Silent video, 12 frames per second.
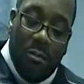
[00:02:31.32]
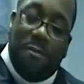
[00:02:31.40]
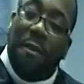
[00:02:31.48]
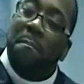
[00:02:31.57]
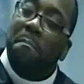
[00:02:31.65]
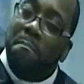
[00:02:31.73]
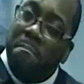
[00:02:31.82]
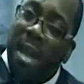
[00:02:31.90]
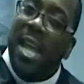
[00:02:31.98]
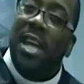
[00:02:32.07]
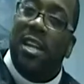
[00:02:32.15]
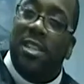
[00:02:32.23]
For
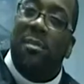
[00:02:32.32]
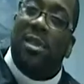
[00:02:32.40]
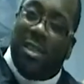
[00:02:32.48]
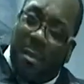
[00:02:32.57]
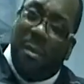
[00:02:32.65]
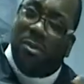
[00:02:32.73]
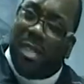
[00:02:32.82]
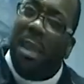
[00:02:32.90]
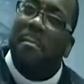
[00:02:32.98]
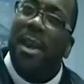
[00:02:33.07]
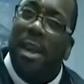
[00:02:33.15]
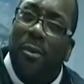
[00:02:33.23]
many, so some on,
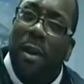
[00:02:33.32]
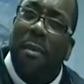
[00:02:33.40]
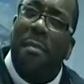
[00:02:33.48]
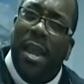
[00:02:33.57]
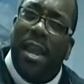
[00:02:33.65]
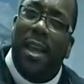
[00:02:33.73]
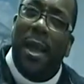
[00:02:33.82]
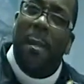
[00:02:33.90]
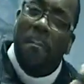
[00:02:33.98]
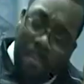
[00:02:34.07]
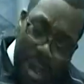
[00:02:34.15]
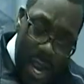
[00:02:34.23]
say many, wait, many,
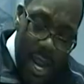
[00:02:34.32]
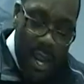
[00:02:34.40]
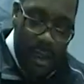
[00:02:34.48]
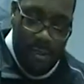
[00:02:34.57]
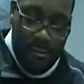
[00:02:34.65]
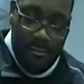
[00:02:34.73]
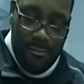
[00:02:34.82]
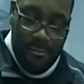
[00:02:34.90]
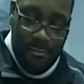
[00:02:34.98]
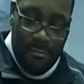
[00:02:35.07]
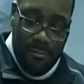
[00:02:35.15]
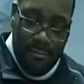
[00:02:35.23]
many,
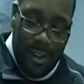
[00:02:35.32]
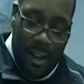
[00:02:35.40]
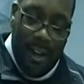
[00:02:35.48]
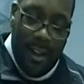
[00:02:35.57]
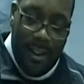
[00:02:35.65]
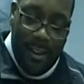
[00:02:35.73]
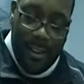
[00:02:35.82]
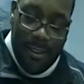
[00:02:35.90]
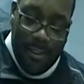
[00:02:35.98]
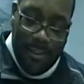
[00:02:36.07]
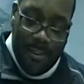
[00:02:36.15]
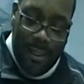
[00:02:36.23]
uh-huh,
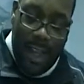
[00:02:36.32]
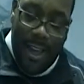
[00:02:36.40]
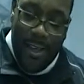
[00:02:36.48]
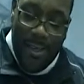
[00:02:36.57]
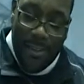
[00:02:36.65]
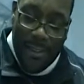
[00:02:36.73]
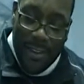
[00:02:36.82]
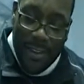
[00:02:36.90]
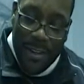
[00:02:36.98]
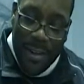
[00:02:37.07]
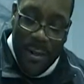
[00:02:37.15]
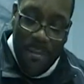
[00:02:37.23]
I hear you.
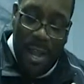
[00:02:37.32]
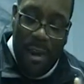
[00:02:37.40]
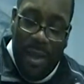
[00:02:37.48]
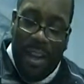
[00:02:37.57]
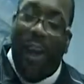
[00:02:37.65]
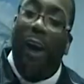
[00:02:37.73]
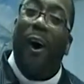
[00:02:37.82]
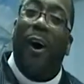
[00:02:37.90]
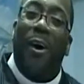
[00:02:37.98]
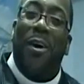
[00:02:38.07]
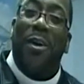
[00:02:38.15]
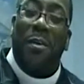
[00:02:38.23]
Many be
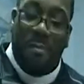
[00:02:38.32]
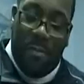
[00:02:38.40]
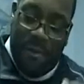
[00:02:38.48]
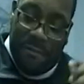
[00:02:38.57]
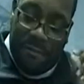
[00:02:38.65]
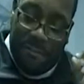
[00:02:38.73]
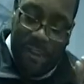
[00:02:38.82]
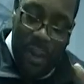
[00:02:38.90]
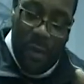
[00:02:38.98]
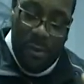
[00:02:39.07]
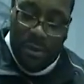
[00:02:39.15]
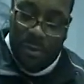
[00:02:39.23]
called, but
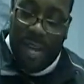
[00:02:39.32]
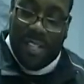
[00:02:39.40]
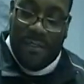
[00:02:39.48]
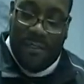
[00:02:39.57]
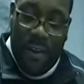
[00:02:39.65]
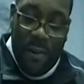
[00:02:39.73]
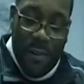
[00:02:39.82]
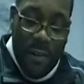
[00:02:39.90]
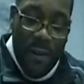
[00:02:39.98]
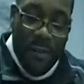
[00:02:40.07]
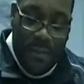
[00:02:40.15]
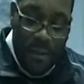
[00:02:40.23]
few, somebody say
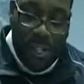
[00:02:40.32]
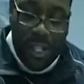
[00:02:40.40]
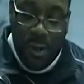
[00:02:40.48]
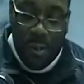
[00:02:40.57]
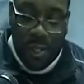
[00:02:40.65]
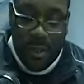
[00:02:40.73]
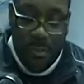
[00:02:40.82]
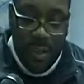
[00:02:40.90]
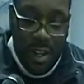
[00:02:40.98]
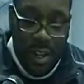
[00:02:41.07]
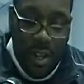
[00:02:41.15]
few, few chosen.